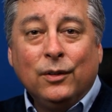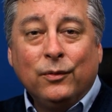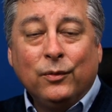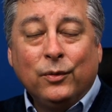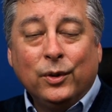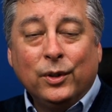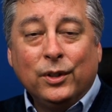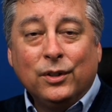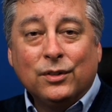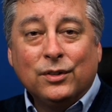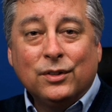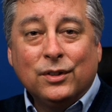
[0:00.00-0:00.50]

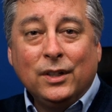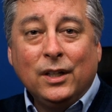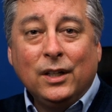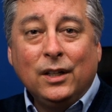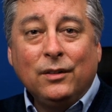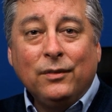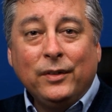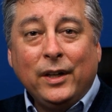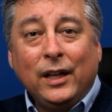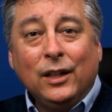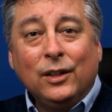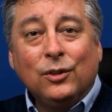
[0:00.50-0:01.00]
for
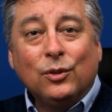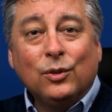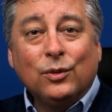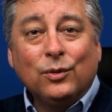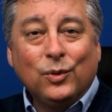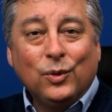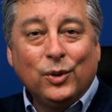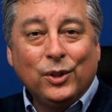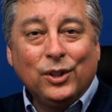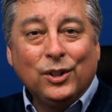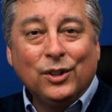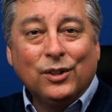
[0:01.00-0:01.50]
yourself and or
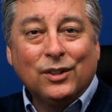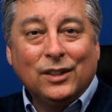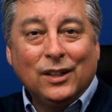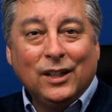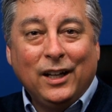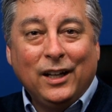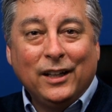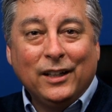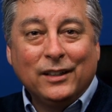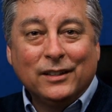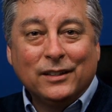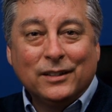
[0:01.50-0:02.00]
for your
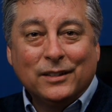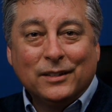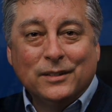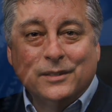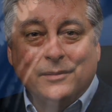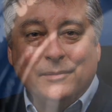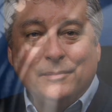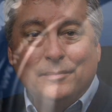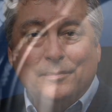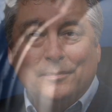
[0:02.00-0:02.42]
clients.